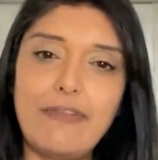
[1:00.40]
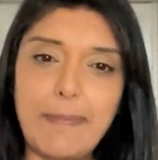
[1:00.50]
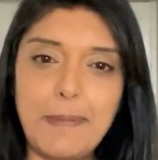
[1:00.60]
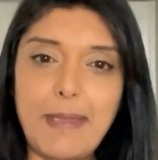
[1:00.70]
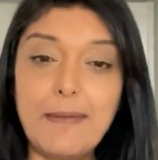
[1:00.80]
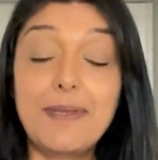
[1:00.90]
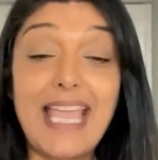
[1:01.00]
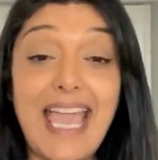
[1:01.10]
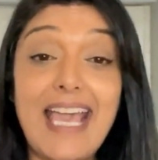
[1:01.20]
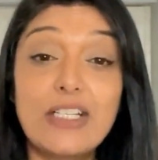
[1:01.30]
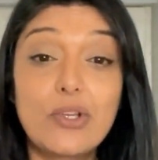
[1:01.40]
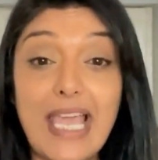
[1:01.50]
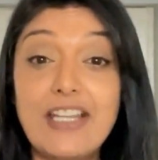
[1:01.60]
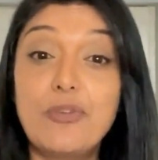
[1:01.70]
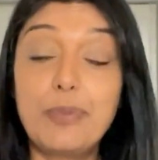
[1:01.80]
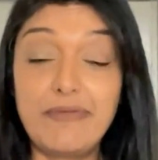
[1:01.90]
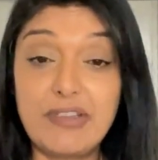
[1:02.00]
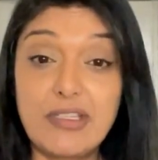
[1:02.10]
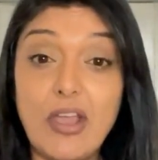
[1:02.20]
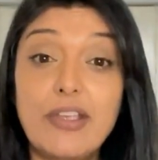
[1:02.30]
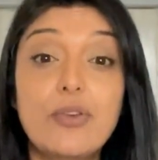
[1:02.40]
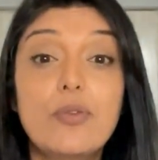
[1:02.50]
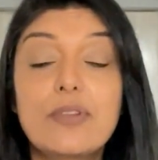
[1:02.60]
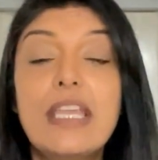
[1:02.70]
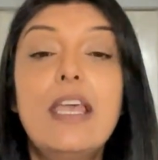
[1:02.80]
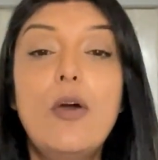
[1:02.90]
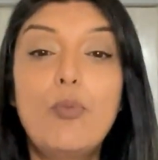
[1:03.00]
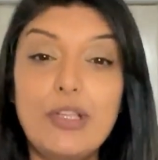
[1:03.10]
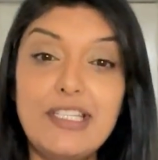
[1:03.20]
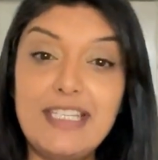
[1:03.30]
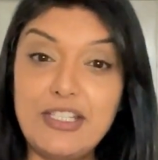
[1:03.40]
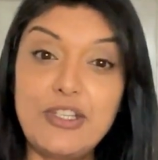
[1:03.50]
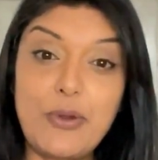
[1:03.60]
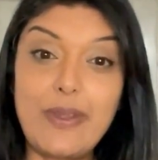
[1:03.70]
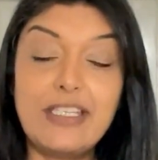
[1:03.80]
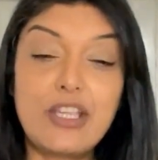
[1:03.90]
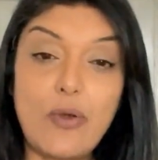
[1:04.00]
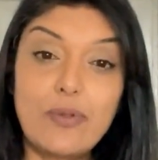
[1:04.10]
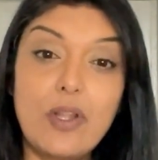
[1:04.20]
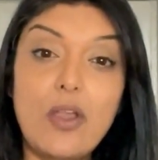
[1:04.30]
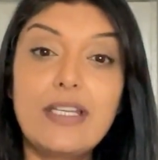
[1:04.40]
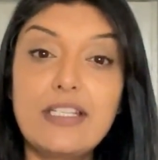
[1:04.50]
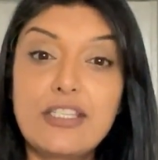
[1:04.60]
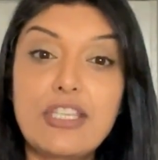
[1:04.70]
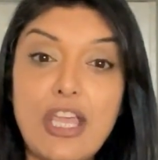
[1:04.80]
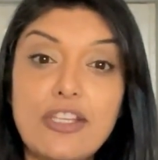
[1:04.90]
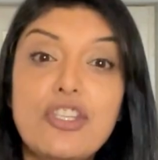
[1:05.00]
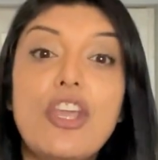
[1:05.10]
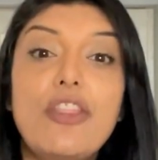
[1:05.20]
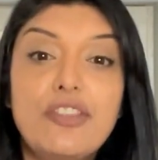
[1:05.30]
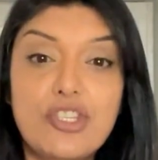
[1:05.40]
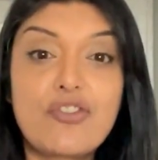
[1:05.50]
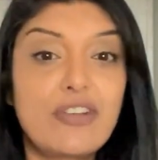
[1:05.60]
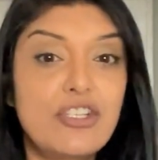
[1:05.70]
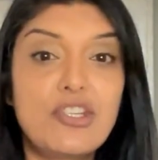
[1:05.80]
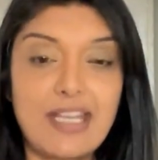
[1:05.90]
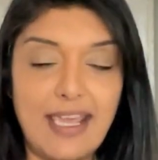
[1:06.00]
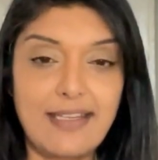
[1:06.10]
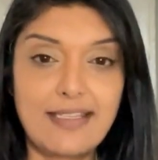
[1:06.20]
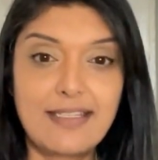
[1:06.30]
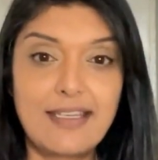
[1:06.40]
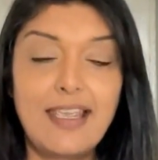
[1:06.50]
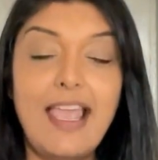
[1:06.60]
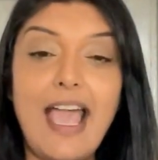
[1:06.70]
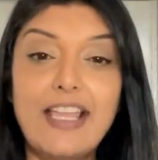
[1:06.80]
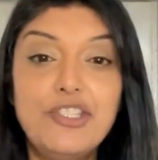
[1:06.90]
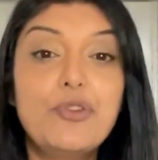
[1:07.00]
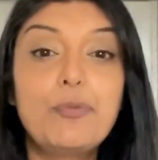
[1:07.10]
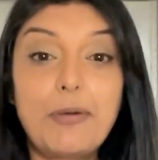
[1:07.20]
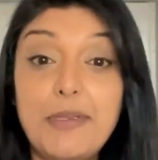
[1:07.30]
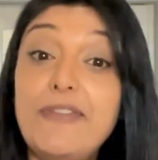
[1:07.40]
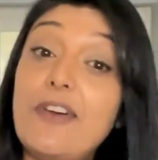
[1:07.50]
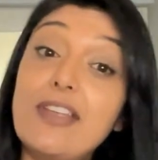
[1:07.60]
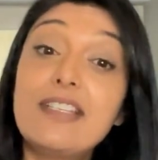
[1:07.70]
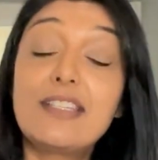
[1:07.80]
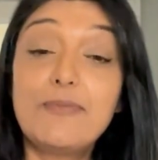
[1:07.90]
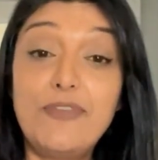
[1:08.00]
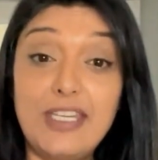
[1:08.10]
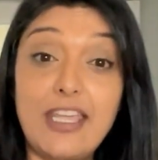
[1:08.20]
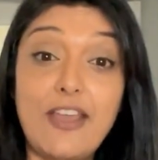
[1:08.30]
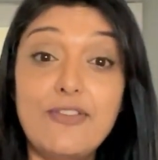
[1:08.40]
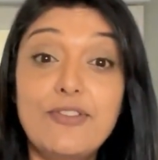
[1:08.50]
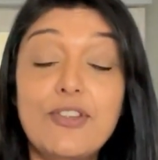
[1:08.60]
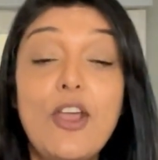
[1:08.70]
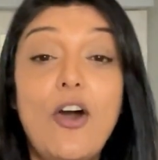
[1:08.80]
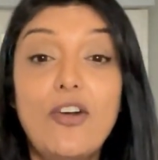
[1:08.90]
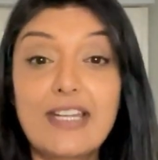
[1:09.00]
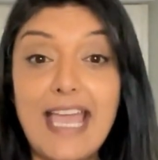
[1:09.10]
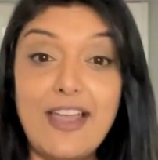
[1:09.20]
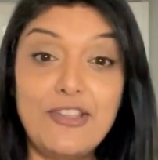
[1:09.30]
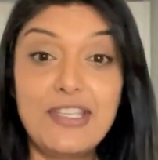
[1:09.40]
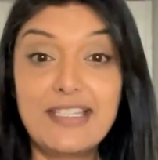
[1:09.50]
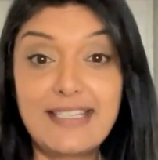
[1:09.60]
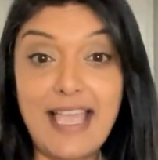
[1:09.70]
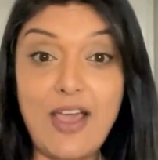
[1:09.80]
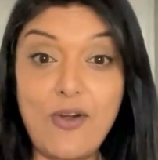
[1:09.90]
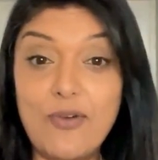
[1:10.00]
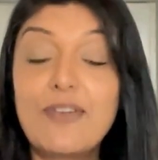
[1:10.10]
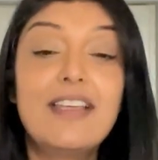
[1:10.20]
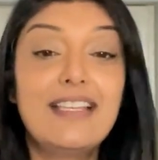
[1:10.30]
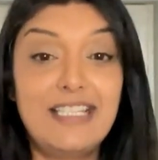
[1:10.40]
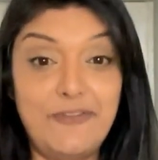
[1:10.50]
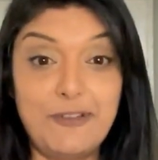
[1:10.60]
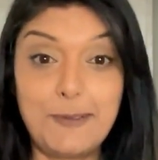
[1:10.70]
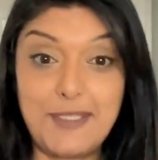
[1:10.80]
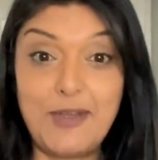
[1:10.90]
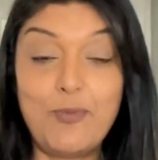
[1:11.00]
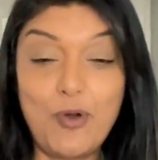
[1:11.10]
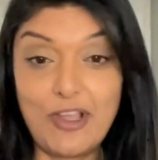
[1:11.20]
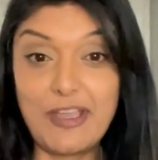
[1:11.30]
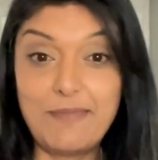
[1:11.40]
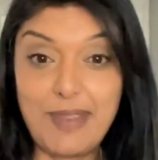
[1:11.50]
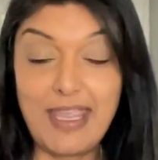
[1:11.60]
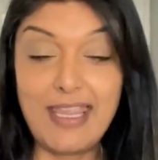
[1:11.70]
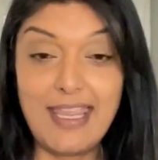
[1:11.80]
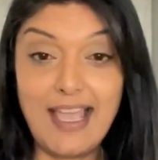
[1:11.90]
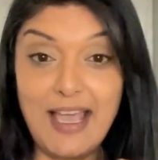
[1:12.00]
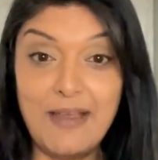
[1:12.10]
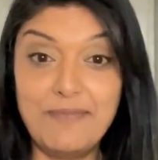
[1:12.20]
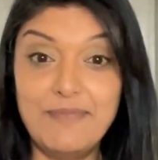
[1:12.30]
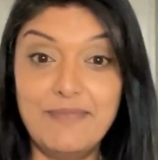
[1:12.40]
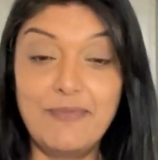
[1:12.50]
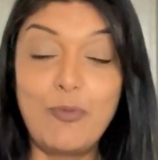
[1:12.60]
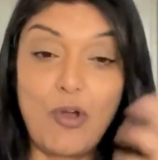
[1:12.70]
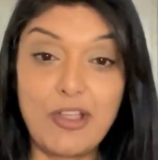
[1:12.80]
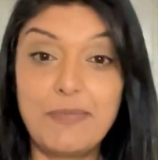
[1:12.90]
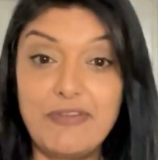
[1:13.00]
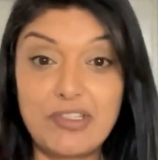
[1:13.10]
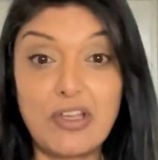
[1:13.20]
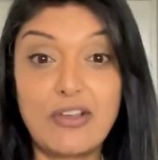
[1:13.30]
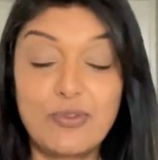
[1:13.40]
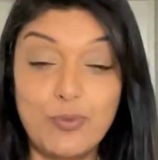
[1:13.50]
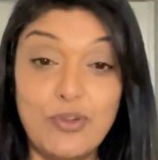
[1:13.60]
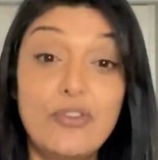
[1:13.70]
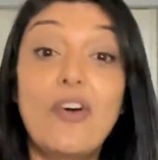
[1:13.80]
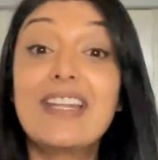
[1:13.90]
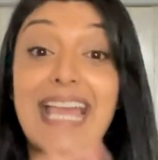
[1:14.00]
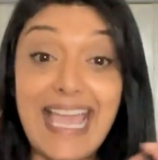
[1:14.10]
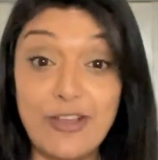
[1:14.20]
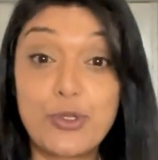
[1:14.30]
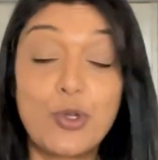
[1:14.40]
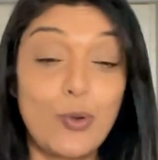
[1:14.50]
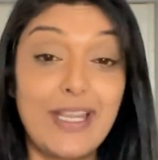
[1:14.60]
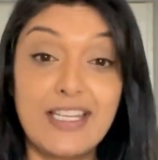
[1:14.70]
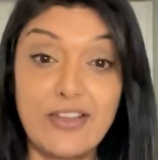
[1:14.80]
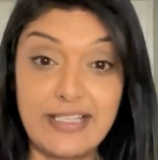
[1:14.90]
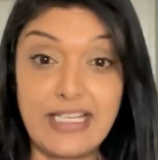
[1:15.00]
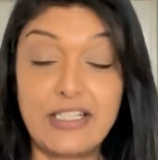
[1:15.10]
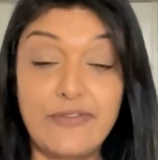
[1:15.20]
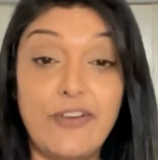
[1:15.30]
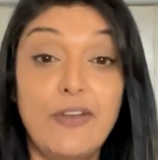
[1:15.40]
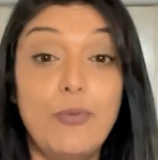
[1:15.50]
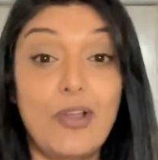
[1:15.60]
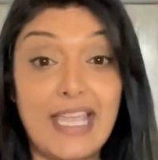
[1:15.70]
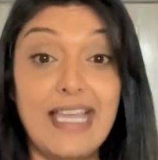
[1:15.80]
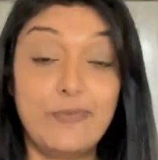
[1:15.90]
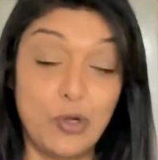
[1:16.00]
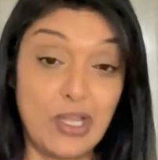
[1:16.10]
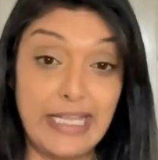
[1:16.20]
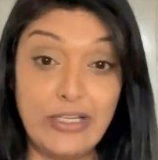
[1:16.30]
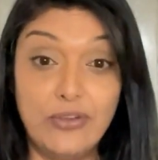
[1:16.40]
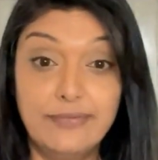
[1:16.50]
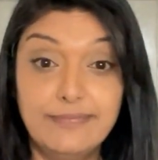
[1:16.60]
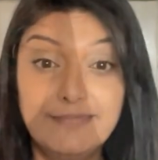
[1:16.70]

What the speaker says: wrapping paper can or cannot be recycled, what you need to do is go online and search scrunch test, and you'll probably find some videos on how you can tell the difference between what can be recycled and what not, and how to quickly identify what can and what cannot.